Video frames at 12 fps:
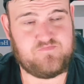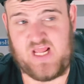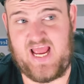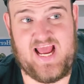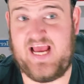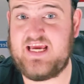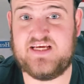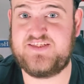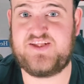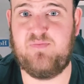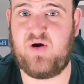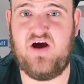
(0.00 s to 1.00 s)
He is
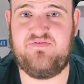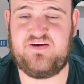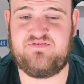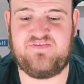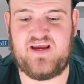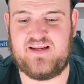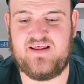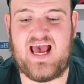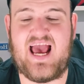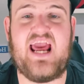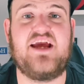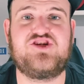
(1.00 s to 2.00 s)
the perfect fit.
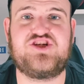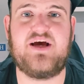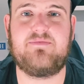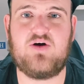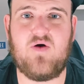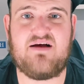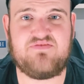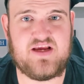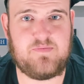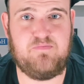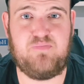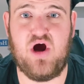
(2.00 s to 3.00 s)
Age demographic,
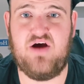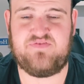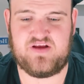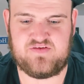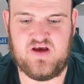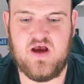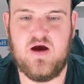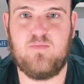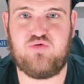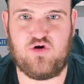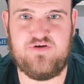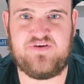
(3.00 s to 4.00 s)
perfect.
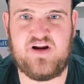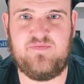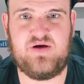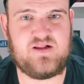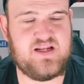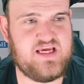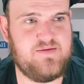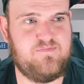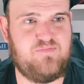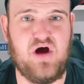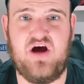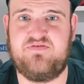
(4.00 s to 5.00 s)
Proven ability,
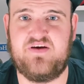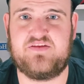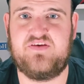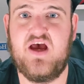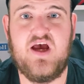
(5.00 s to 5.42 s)
perfect.